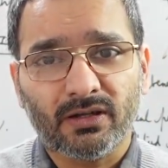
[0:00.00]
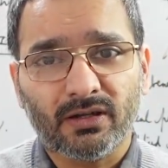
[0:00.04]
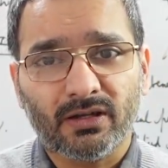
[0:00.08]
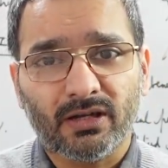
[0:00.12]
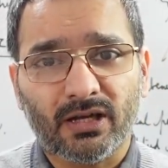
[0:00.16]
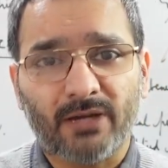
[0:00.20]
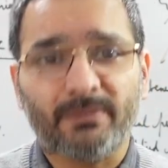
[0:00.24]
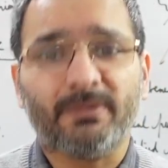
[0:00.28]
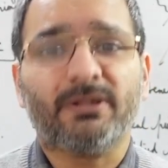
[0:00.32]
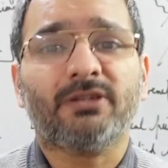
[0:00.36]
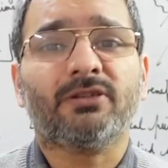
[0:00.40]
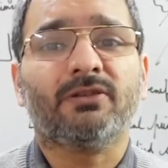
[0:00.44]

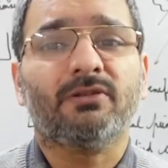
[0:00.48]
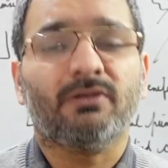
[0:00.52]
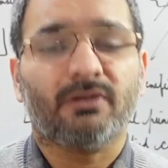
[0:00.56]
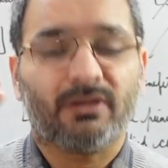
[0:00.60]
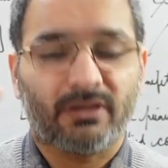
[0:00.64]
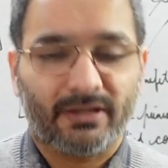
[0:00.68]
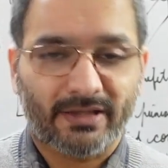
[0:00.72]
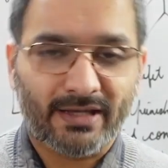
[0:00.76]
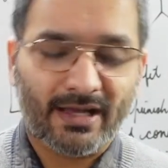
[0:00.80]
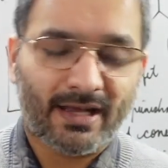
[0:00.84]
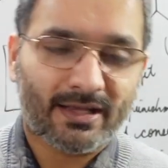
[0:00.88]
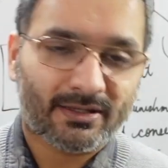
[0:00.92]
I mean, so
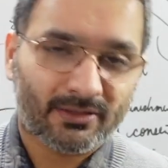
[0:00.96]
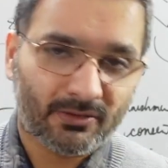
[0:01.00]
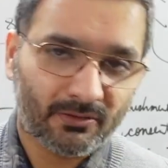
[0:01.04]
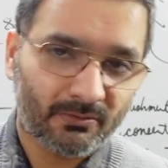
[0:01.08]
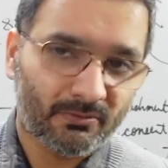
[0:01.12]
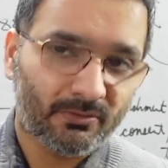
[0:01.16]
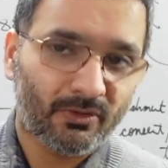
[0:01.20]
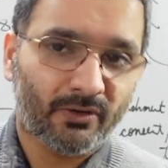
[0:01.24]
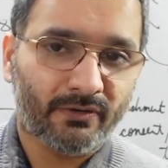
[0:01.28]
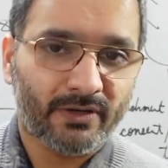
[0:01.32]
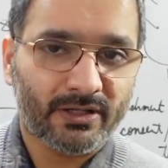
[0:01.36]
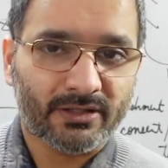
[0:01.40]
yeah, so
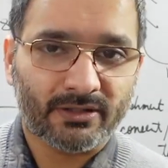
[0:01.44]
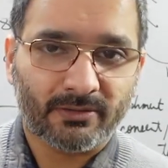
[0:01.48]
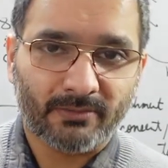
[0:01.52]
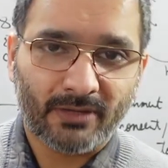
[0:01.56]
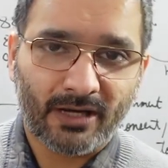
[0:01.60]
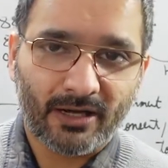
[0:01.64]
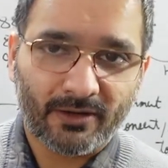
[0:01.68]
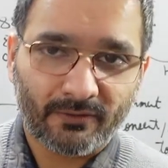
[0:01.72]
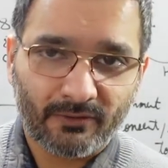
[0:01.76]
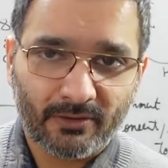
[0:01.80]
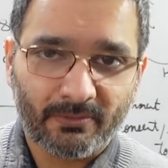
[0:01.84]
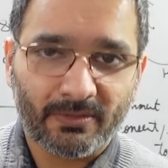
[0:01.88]
movies
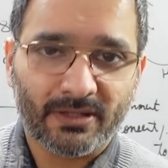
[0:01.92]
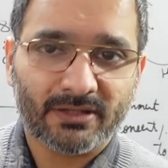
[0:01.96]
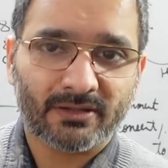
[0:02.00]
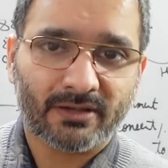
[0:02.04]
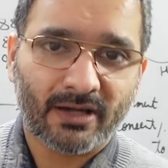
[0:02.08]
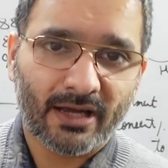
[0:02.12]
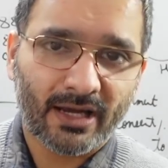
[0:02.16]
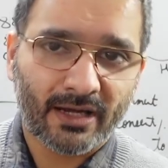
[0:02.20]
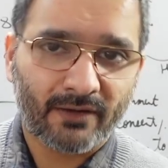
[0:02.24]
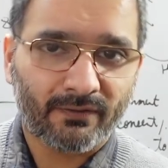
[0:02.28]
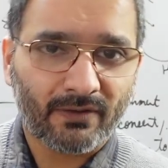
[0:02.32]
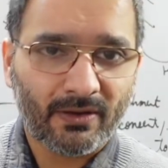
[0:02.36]
about women's
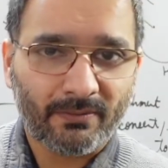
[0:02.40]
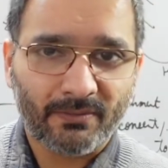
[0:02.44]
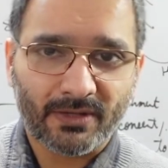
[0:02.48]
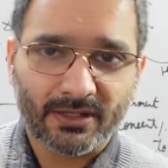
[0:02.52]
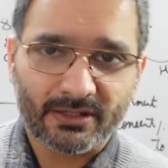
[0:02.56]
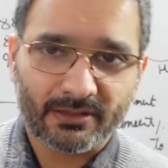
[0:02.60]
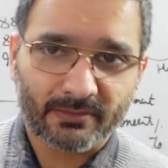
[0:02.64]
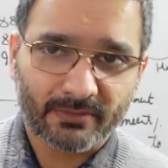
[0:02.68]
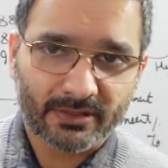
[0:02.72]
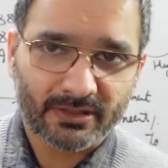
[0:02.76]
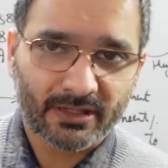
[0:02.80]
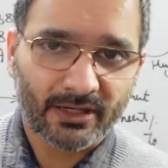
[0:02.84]
rights,
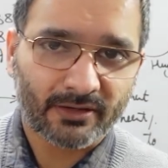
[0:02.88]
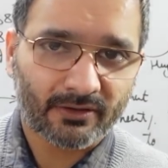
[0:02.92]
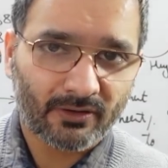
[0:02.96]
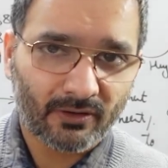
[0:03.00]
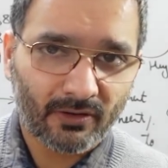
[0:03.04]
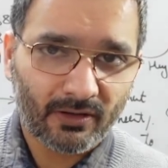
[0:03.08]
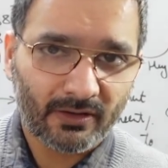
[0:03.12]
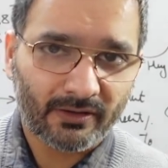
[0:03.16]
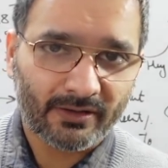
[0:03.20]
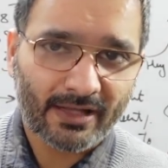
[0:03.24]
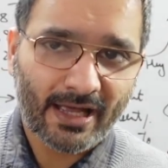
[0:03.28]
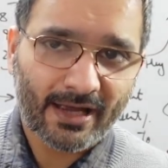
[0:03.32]
feminism, etc.,
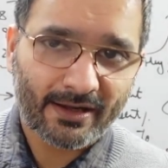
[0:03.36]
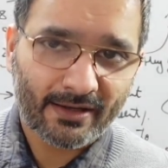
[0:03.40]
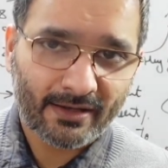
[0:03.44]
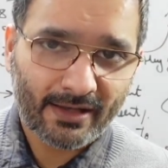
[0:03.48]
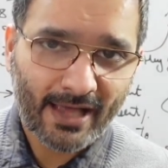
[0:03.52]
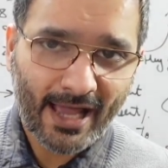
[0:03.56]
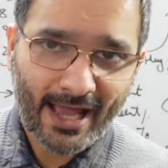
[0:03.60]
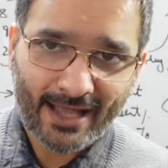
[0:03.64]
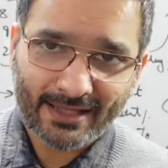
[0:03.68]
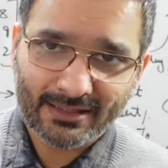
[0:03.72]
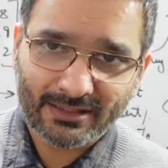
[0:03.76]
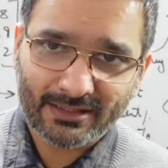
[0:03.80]
all of that,
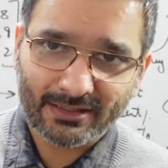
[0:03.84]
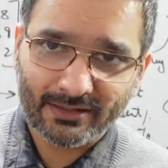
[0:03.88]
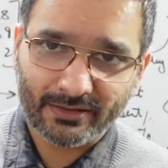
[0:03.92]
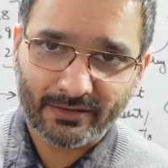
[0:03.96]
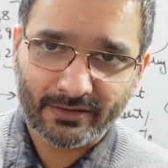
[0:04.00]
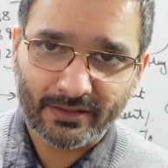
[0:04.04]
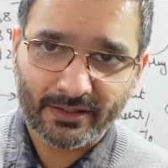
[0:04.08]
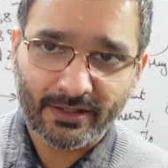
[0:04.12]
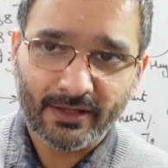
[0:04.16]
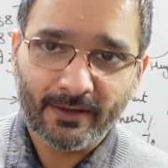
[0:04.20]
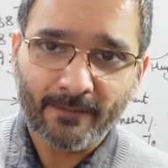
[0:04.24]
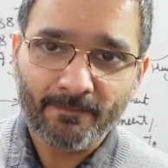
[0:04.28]

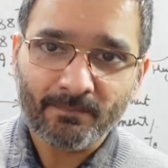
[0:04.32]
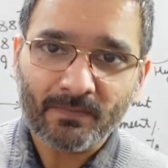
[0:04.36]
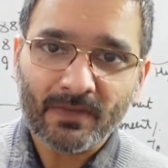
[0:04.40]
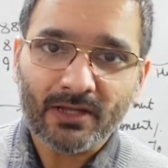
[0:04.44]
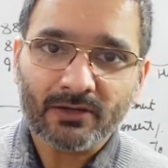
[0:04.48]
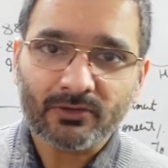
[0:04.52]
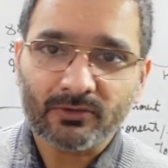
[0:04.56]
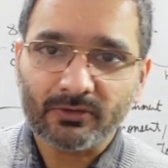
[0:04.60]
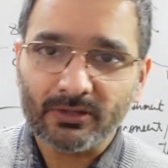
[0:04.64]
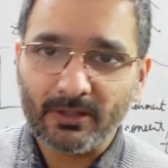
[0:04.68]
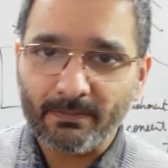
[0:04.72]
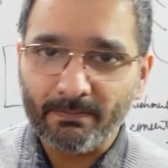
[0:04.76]
ancillary
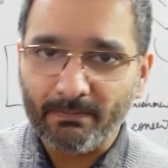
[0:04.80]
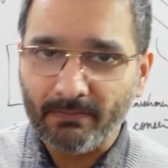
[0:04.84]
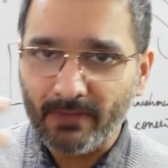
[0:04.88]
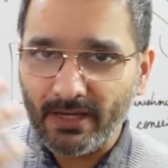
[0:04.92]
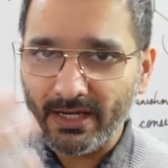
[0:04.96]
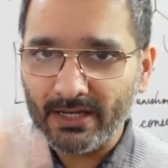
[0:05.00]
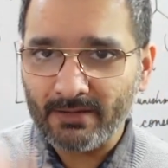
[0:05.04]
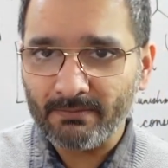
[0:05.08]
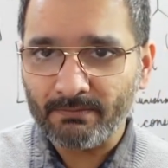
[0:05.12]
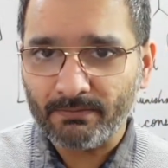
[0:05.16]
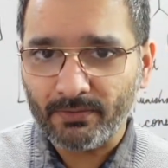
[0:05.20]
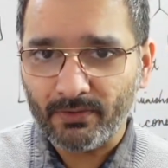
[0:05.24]
to the
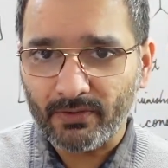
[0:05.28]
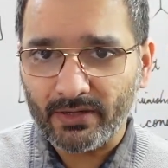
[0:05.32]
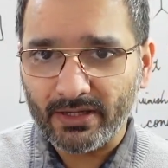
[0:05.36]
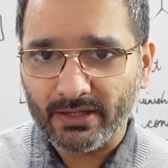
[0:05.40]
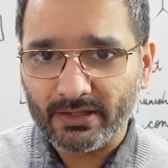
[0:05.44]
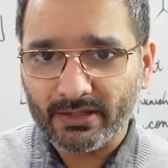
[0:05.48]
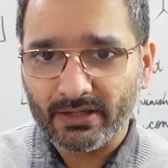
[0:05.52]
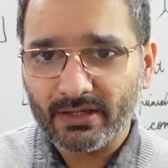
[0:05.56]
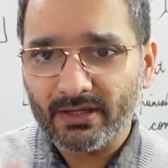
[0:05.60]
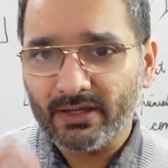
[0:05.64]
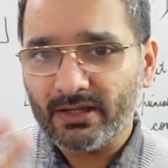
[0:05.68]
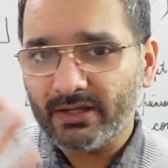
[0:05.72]
main
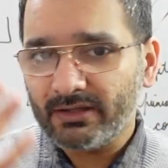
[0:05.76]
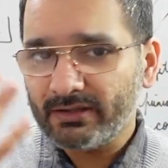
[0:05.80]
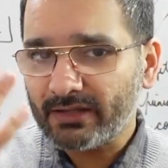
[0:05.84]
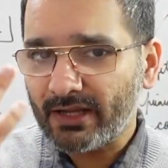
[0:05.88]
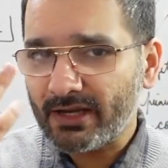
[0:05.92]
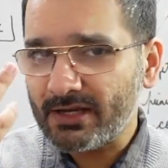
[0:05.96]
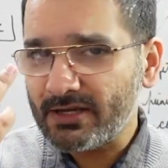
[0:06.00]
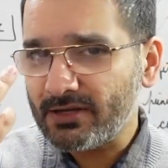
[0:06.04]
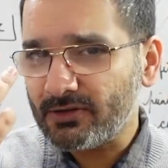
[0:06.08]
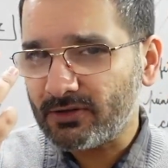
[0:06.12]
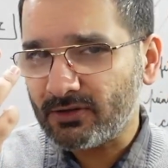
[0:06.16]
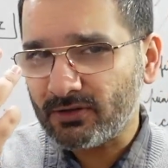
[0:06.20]
point
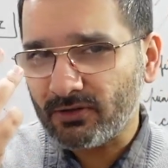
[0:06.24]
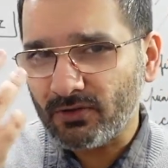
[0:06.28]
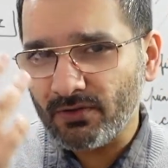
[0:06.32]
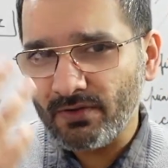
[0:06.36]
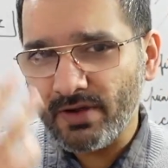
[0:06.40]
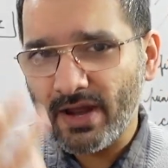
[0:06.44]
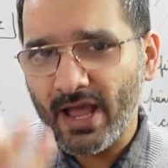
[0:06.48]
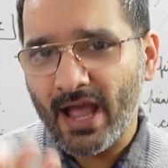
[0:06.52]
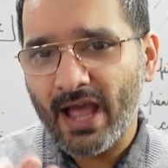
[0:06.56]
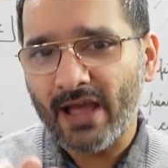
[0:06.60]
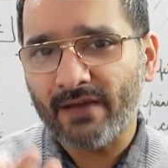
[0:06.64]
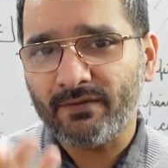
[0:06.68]
that he could
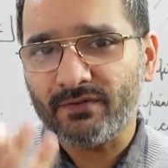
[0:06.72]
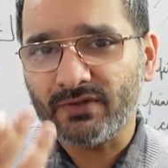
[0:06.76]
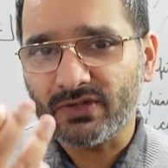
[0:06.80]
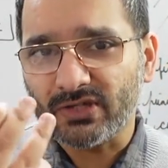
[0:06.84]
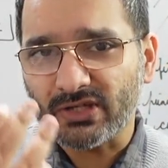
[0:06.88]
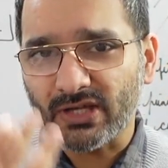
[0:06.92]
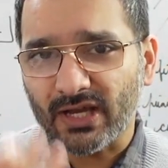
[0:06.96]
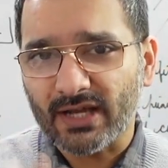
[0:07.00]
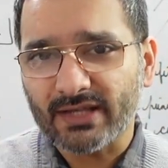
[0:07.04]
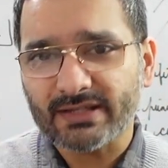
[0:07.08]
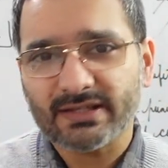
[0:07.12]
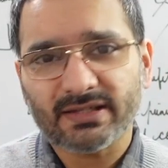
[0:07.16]
have
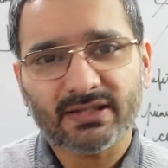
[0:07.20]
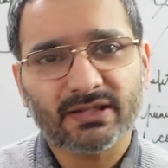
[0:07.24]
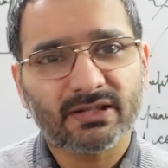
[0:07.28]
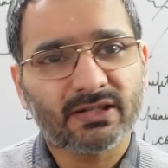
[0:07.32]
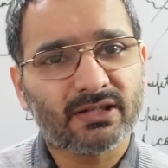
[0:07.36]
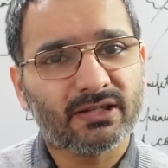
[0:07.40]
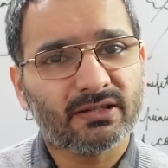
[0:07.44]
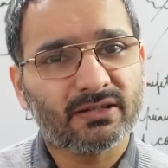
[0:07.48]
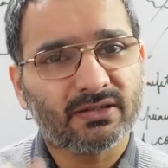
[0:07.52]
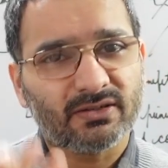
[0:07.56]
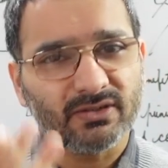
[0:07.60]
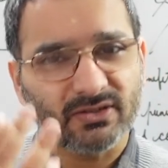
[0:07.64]

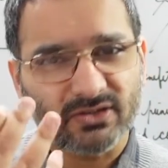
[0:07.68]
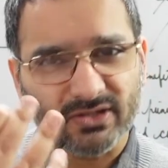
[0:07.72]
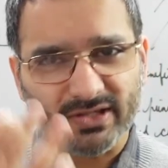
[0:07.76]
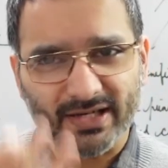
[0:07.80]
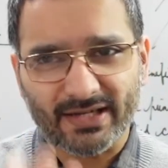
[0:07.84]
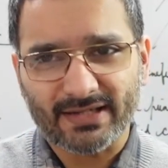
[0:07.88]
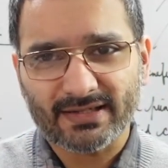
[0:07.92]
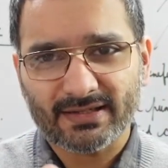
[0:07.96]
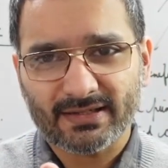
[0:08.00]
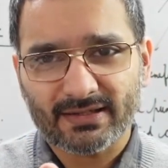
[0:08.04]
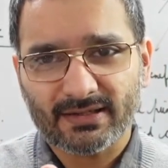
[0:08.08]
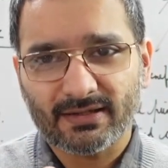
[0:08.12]
just
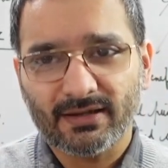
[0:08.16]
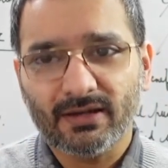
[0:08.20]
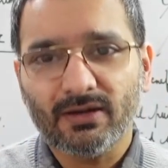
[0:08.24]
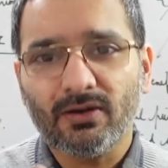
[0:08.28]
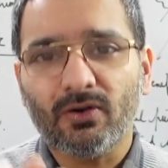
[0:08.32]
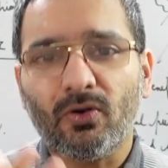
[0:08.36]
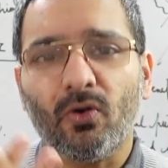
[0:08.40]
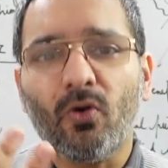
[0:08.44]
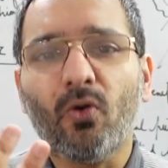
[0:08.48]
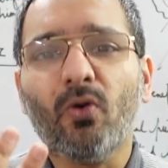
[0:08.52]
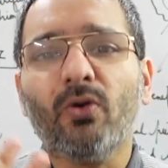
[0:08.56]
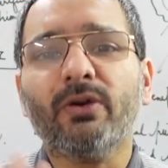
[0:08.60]

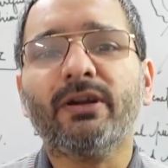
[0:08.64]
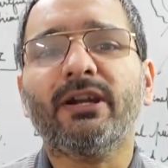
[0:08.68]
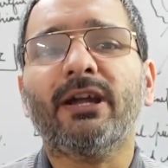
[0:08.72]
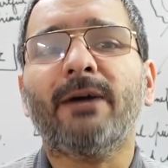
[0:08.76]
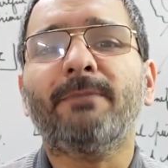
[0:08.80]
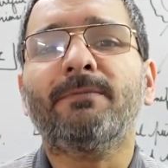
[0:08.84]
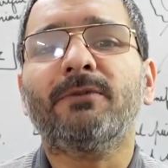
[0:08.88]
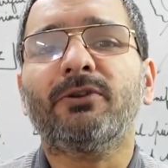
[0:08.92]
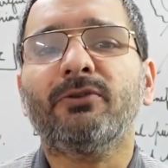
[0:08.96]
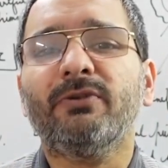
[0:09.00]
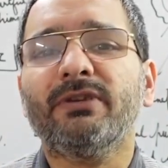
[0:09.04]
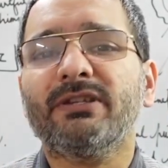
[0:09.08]
owned
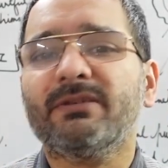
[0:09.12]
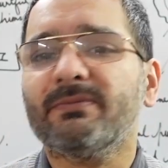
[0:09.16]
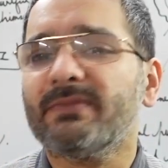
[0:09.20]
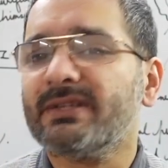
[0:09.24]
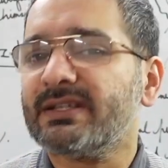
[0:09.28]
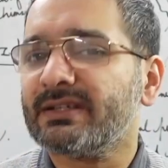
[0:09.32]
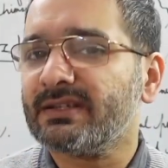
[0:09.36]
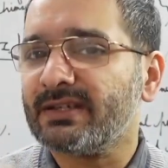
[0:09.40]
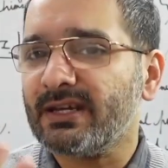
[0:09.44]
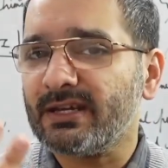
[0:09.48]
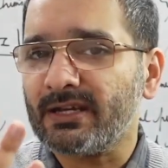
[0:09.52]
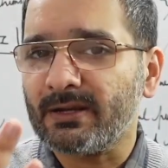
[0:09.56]
up to his
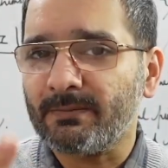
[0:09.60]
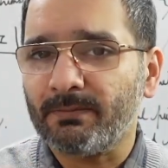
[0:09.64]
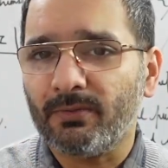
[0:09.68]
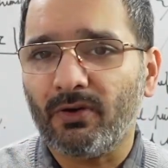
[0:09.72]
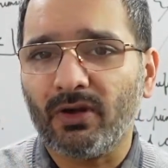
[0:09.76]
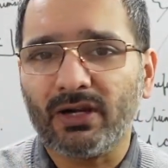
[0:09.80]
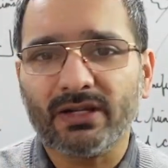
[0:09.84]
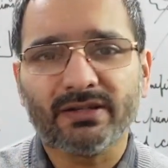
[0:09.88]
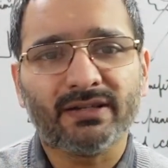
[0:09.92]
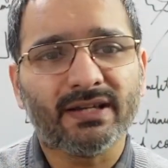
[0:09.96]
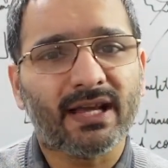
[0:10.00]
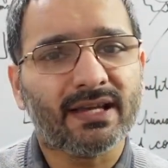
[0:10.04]
mistake,
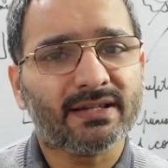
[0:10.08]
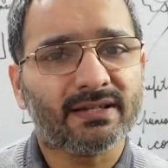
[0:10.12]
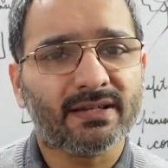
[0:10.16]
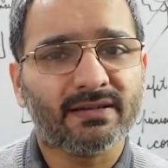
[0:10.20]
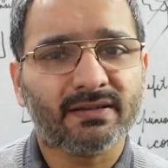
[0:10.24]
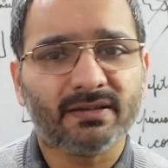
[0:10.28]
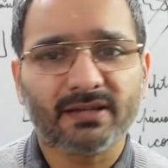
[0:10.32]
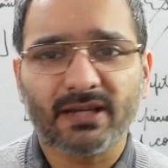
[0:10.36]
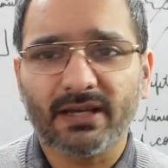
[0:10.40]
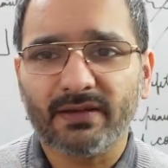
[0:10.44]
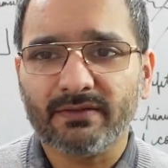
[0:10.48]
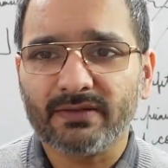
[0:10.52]
apologized,
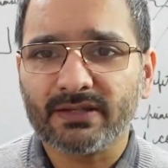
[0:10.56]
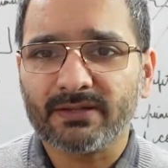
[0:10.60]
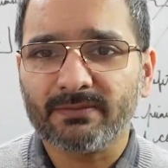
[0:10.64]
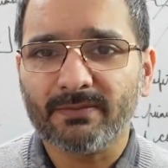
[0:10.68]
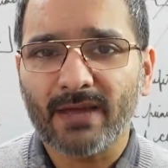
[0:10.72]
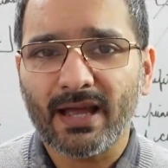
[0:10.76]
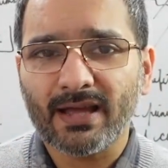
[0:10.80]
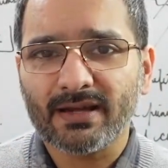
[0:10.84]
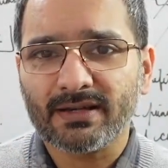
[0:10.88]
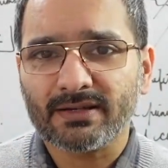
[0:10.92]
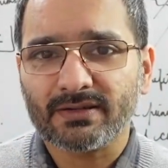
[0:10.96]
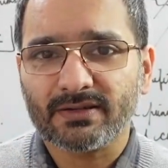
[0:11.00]
and save his
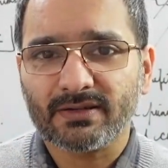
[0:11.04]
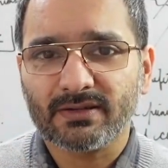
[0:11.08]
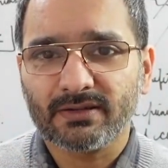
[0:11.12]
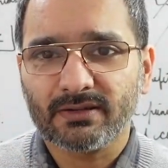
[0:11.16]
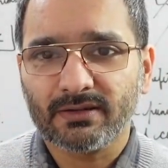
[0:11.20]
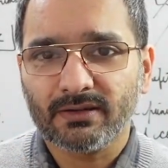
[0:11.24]
marriage,